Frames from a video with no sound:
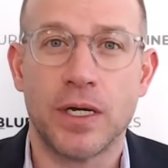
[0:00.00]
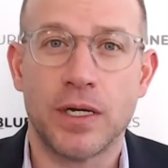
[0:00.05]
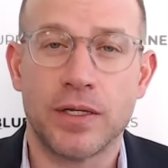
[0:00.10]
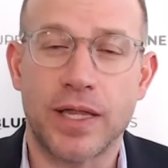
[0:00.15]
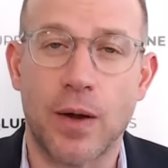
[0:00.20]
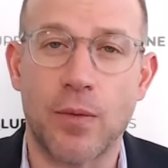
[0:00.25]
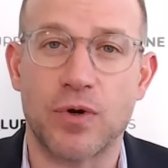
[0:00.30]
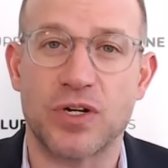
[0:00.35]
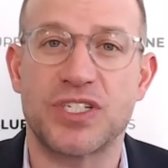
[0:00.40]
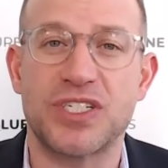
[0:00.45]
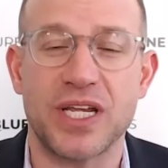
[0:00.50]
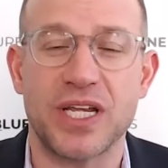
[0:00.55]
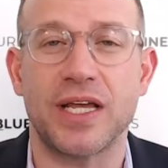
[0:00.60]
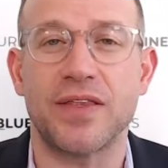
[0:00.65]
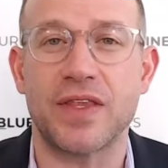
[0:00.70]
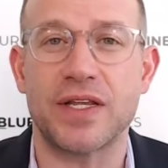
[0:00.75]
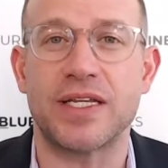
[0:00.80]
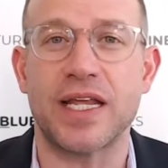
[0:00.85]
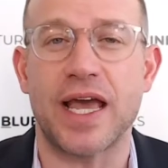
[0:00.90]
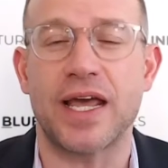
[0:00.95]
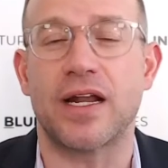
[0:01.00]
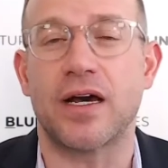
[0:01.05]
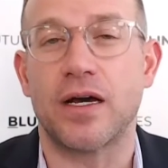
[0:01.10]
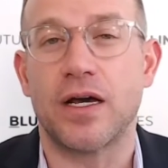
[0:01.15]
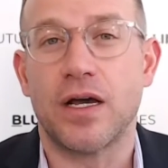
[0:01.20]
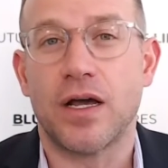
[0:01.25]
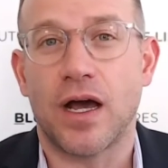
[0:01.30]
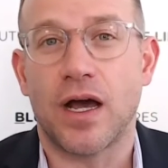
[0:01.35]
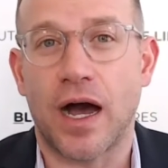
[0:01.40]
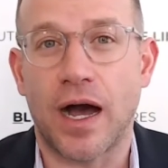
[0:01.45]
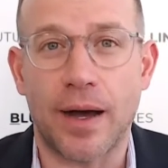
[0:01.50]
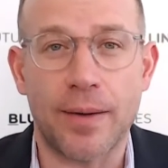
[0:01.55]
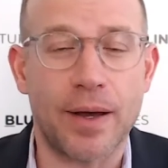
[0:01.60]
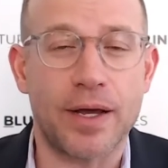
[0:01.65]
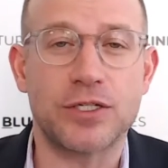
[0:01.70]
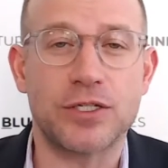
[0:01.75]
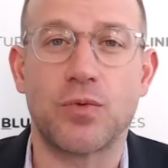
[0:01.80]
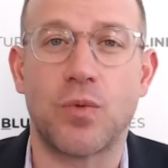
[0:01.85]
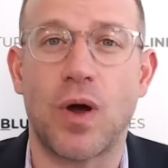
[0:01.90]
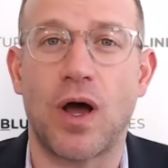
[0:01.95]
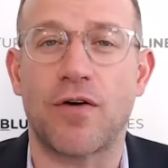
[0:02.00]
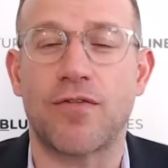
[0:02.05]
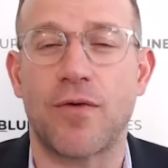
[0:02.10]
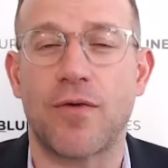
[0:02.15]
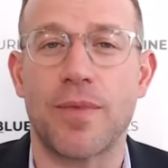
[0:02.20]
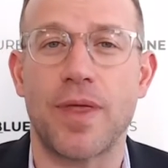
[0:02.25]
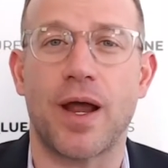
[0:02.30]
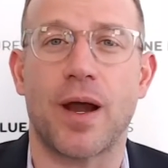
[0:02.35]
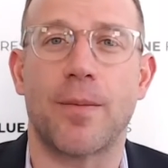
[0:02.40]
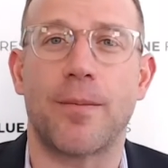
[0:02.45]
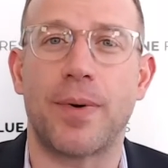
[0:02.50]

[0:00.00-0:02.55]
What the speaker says: that we're seeing in the data as well from there.